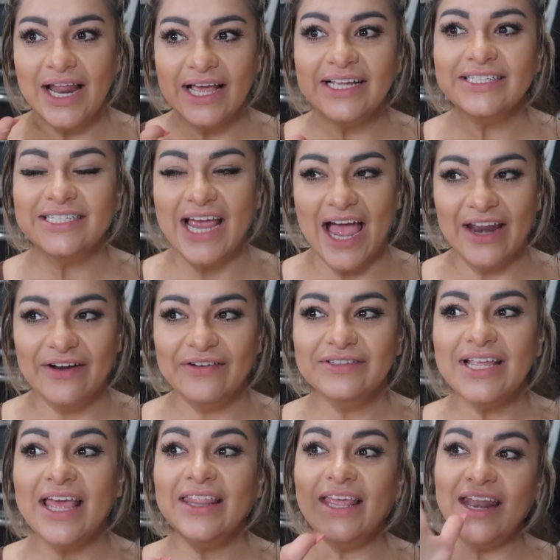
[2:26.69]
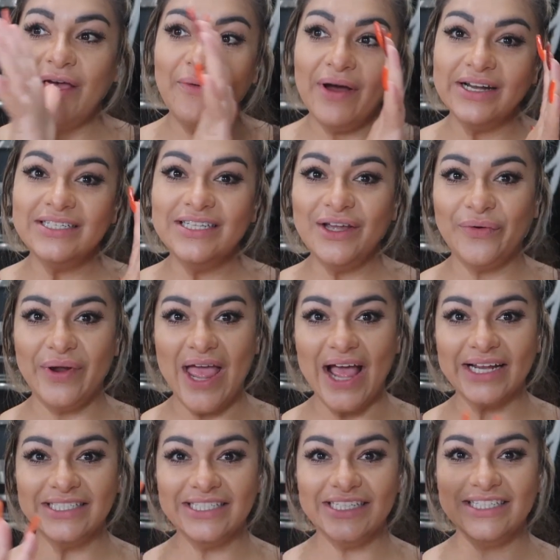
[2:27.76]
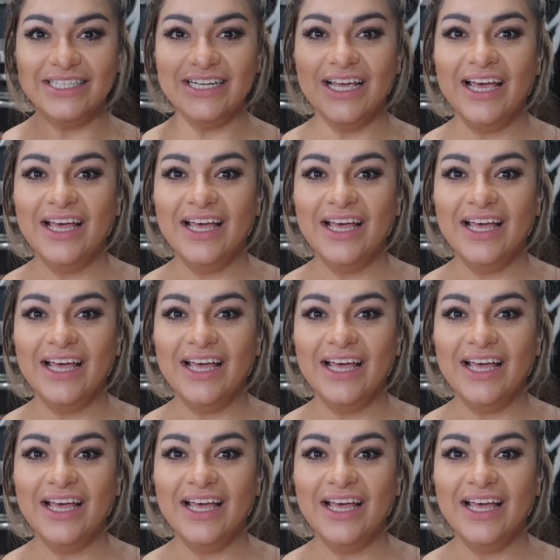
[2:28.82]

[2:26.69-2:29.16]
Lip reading: like channels and then I watch the reaction